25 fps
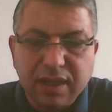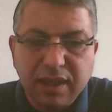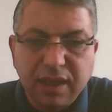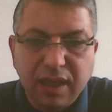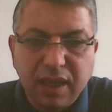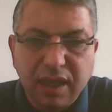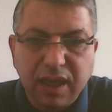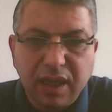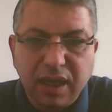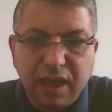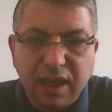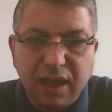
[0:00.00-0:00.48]
At
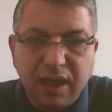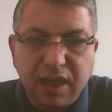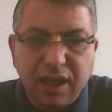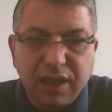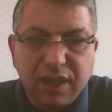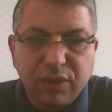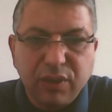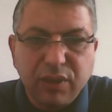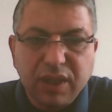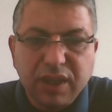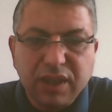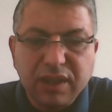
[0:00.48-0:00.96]
the same
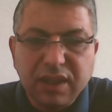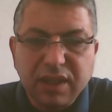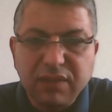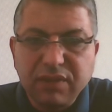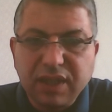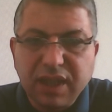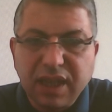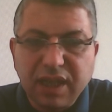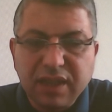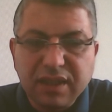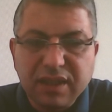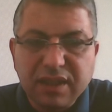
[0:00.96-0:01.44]
time, it should
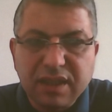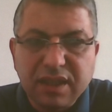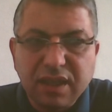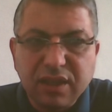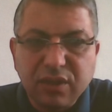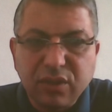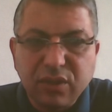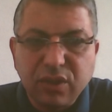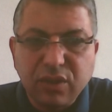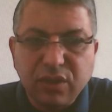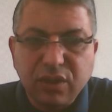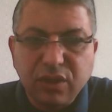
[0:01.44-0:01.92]
be noted
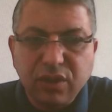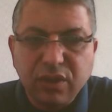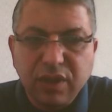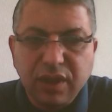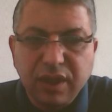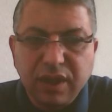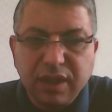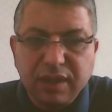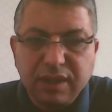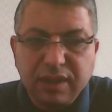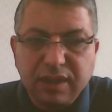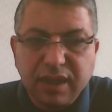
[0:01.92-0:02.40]
that
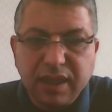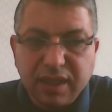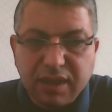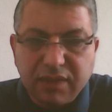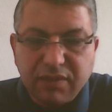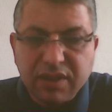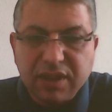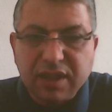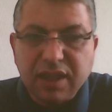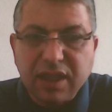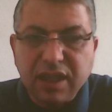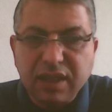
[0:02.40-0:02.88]
numerous statements
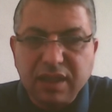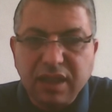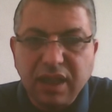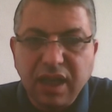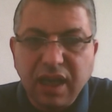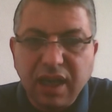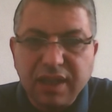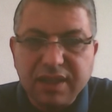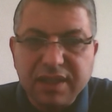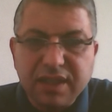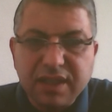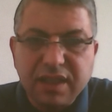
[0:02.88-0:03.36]
are being
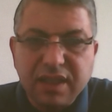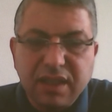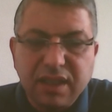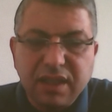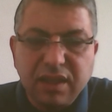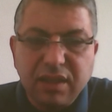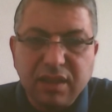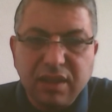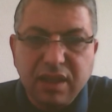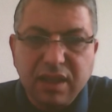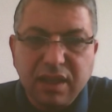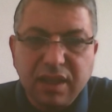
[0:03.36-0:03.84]
made in
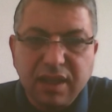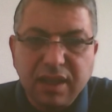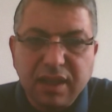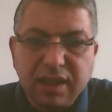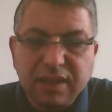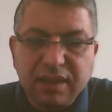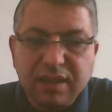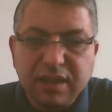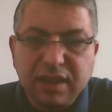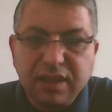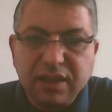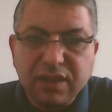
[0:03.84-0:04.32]
Armenia,
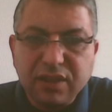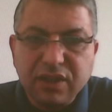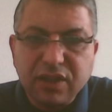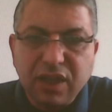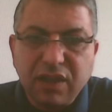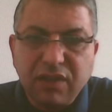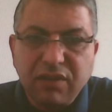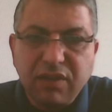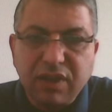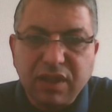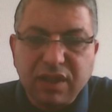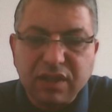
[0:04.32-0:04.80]
which
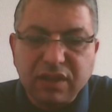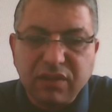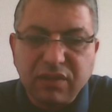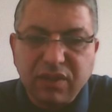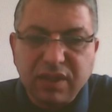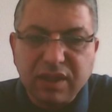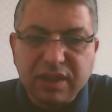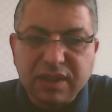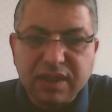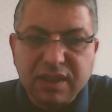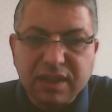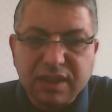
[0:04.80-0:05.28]
are
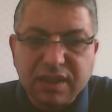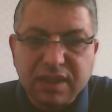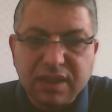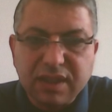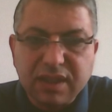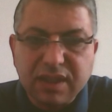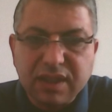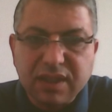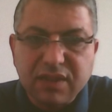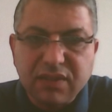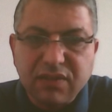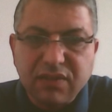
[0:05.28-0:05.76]
perceived very
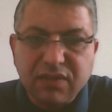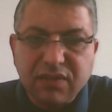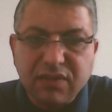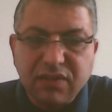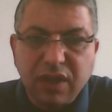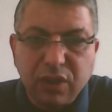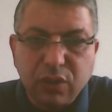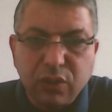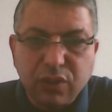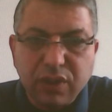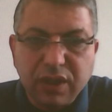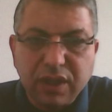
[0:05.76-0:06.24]
sharply
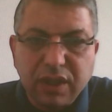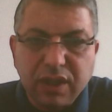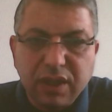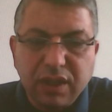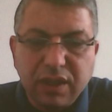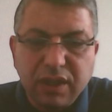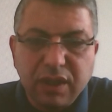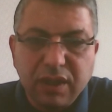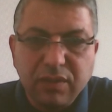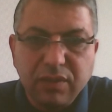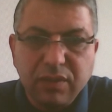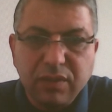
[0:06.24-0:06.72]
and
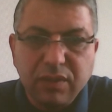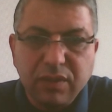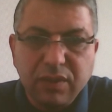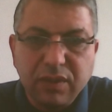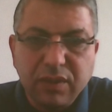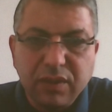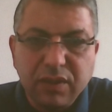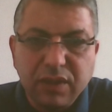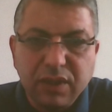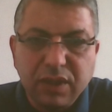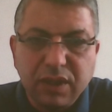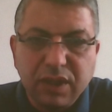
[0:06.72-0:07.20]
painfully in
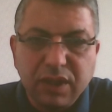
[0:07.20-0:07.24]
Artsakh.